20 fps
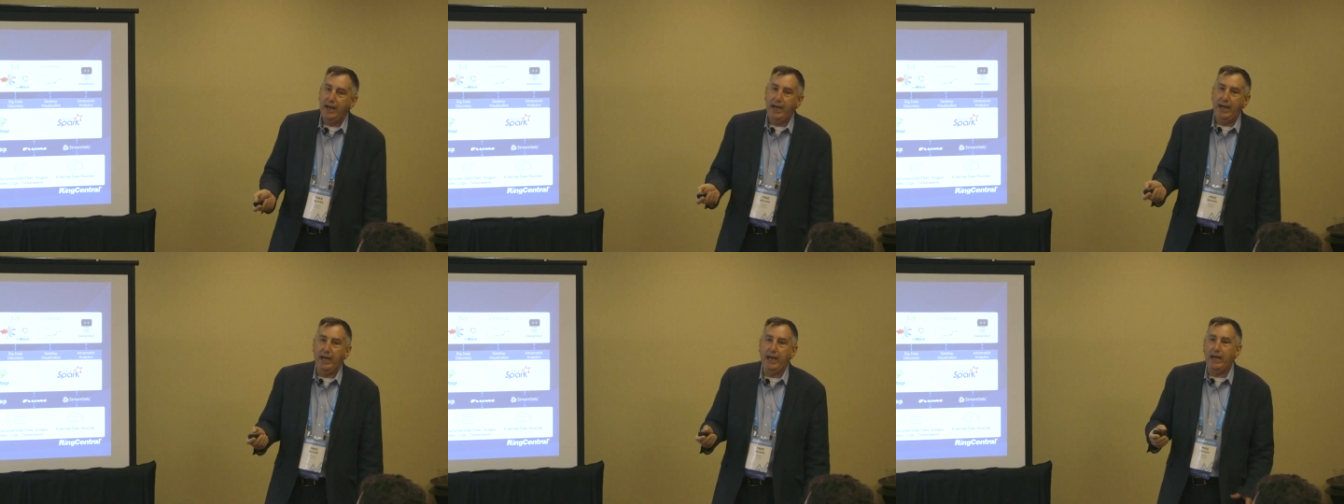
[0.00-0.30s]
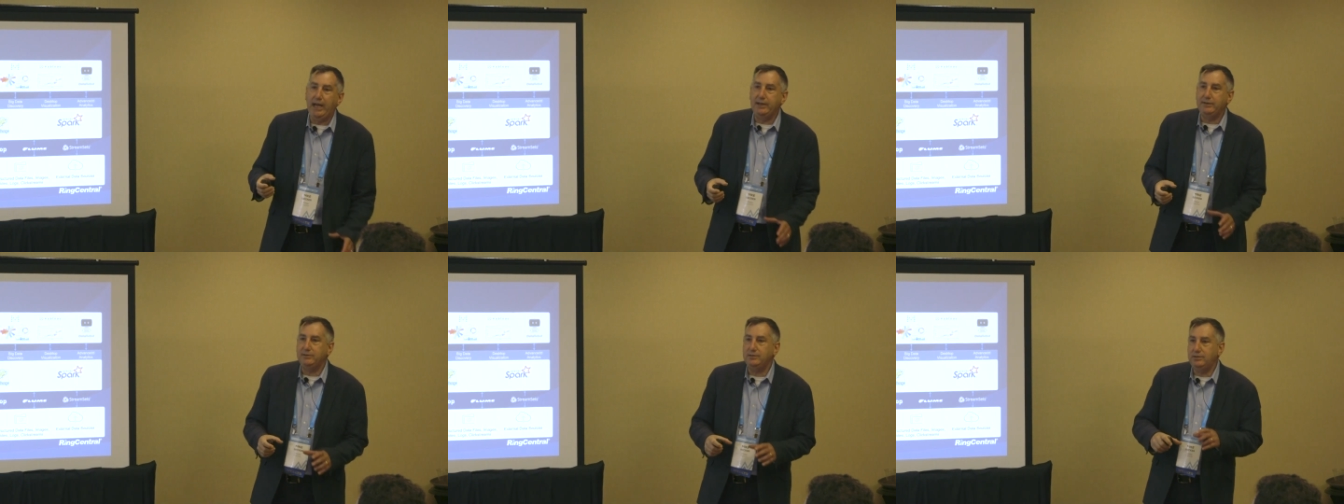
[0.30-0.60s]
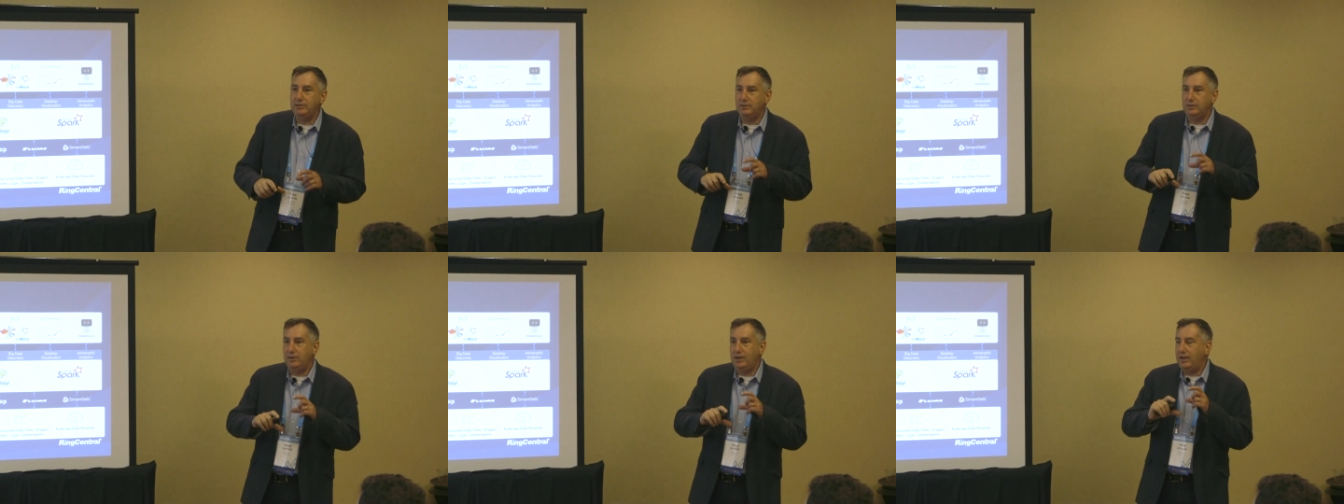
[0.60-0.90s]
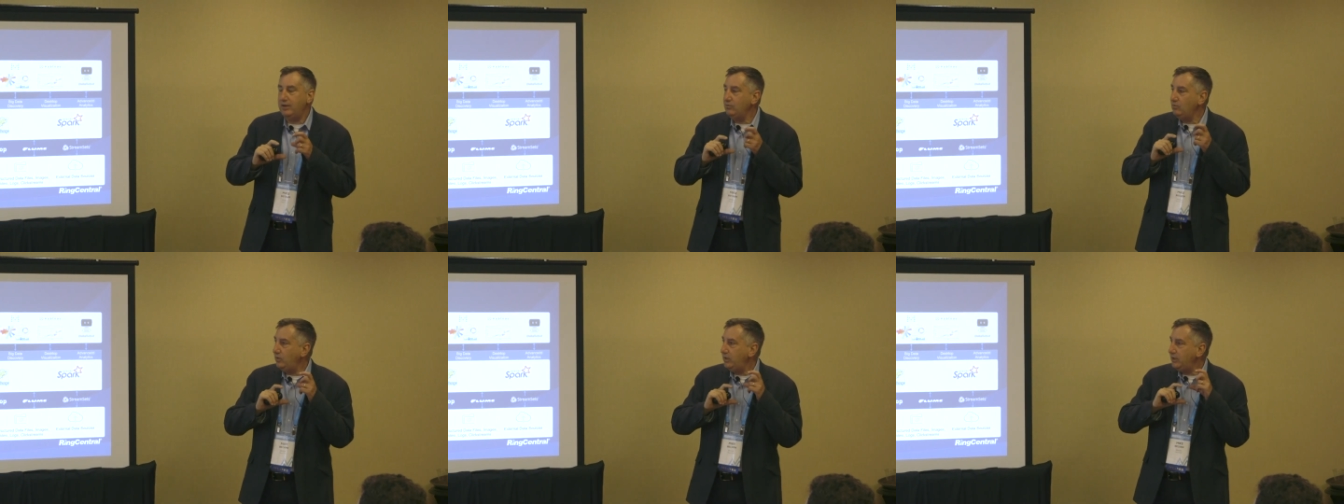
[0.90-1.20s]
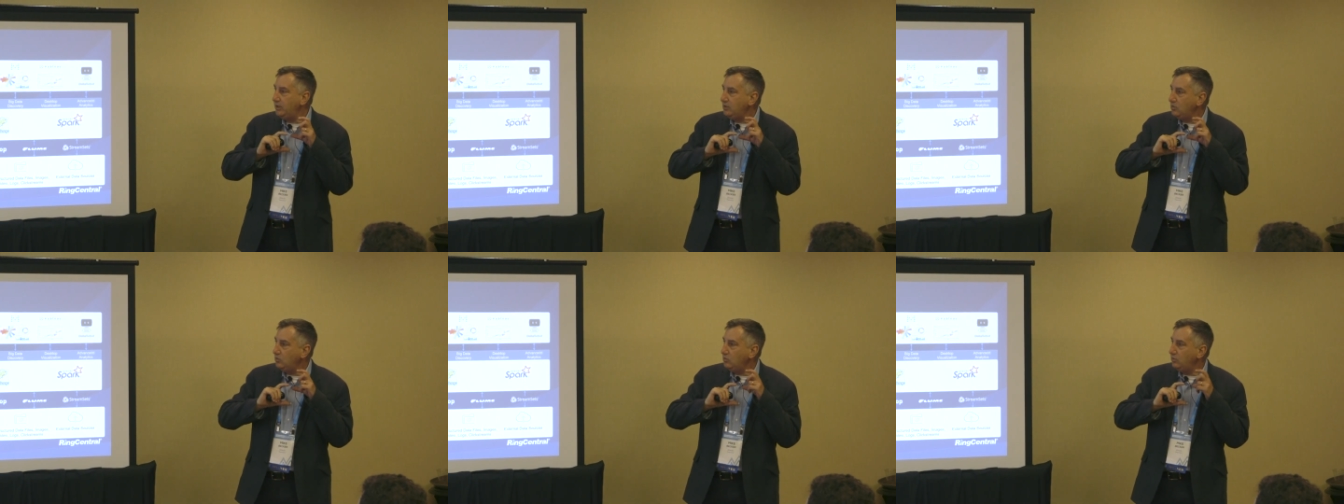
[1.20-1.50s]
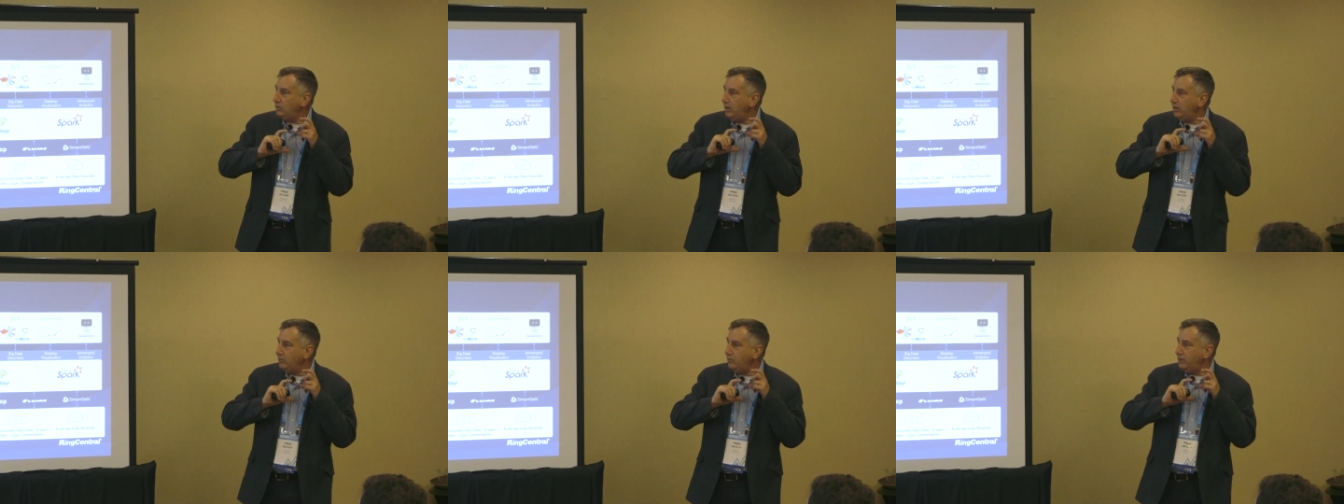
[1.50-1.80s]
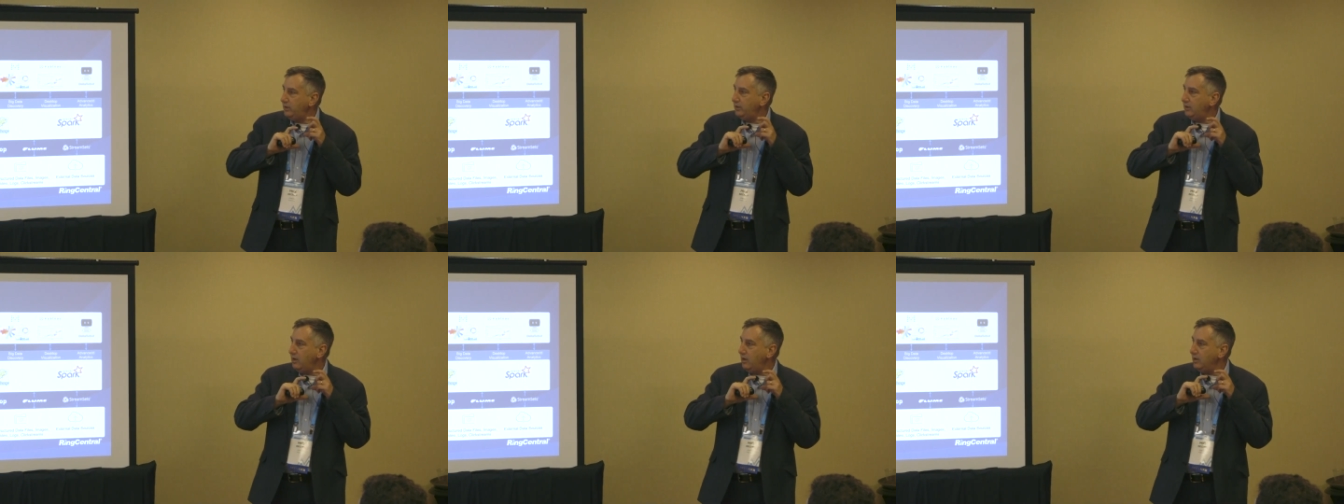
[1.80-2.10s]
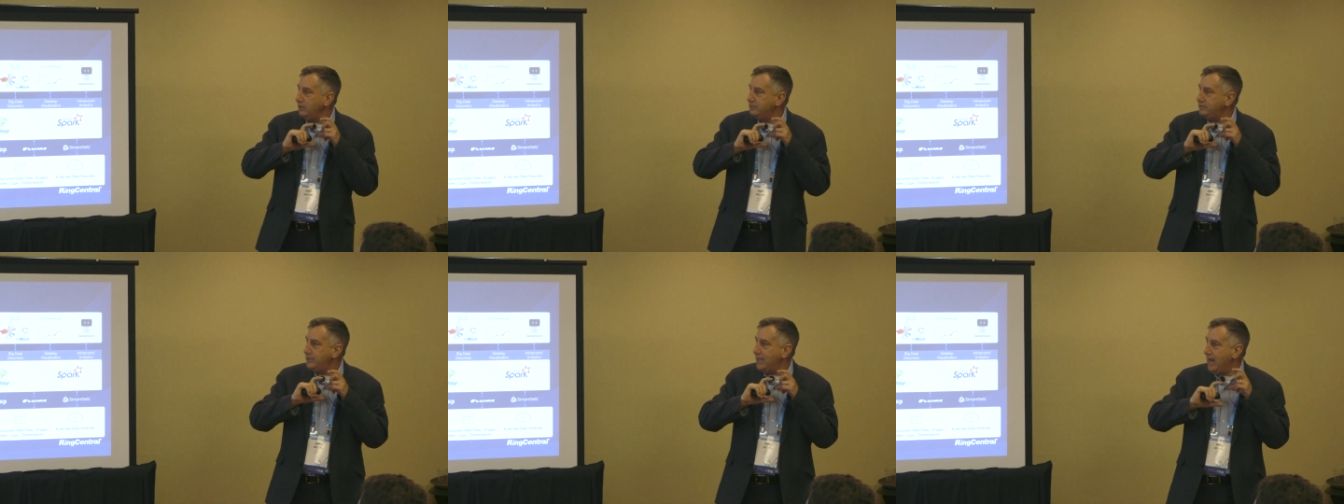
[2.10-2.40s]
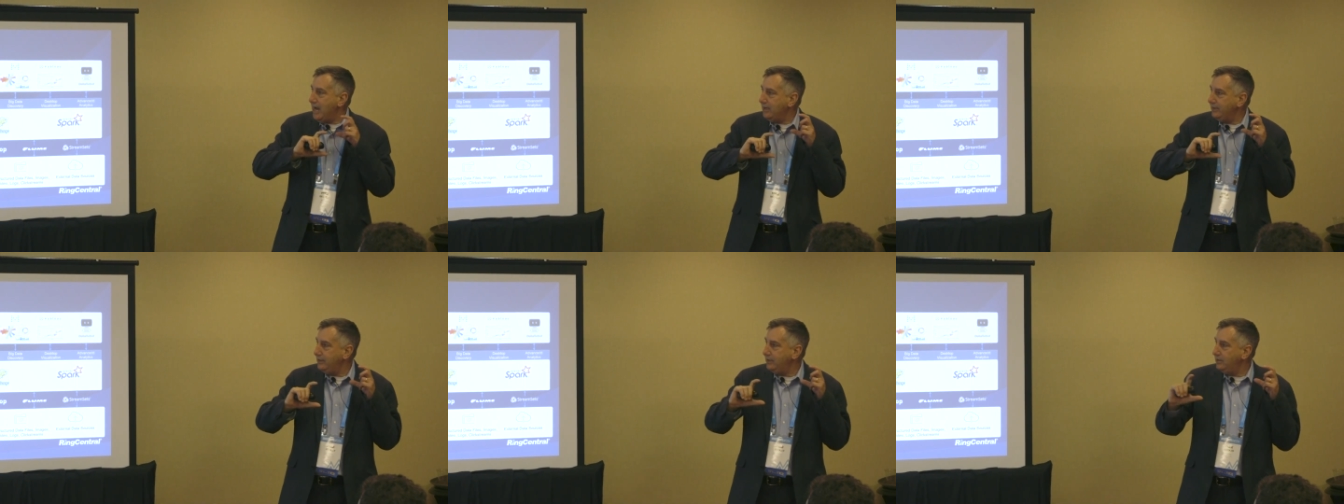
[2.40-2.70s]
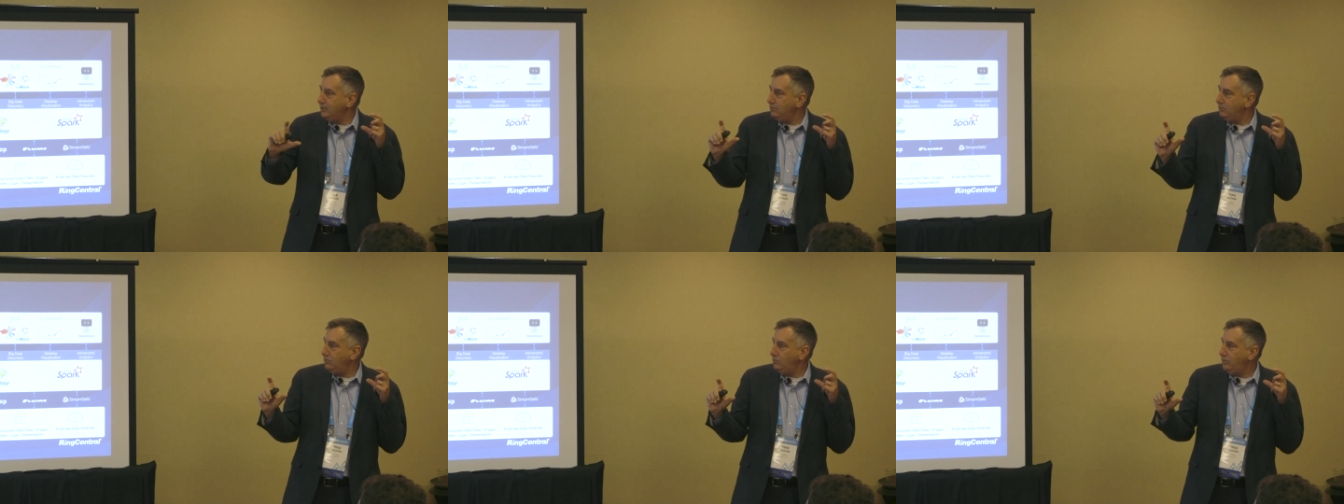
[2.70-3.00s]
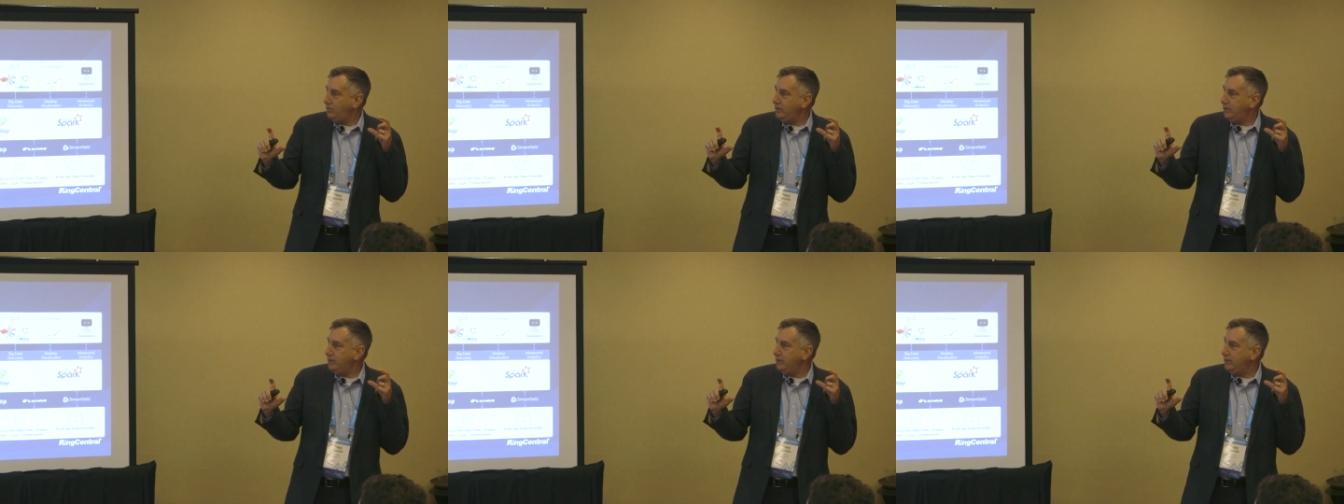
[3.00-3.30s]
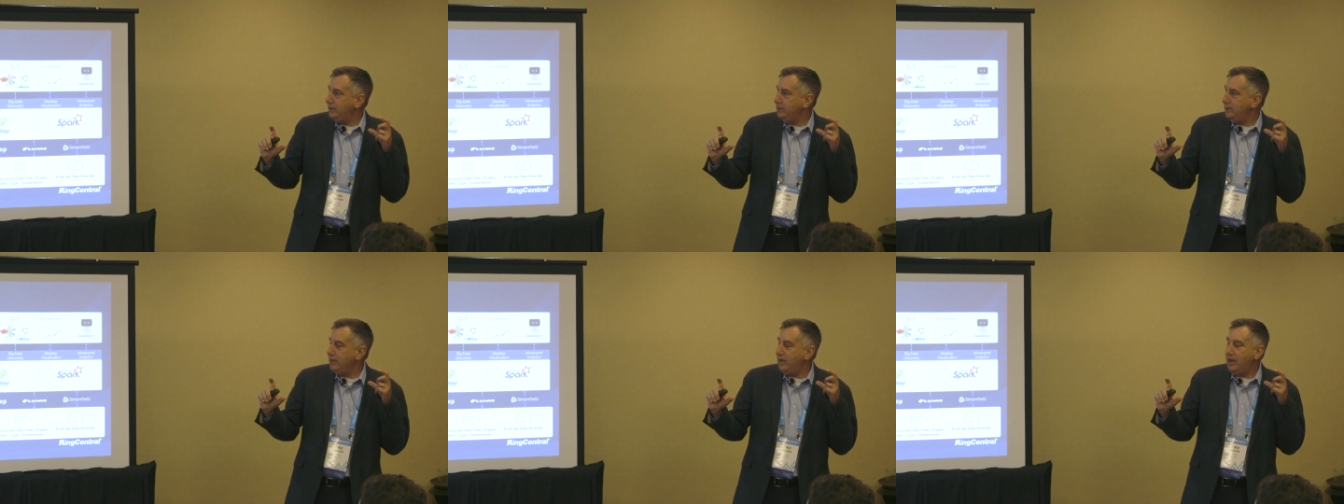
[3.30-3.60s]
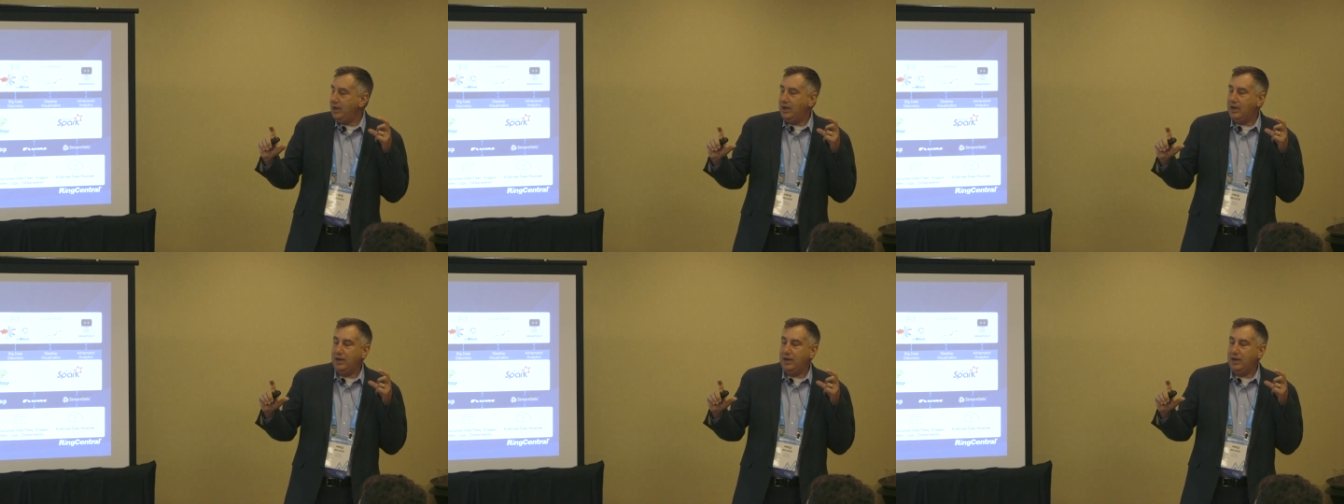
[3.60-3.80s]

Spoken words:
and our data we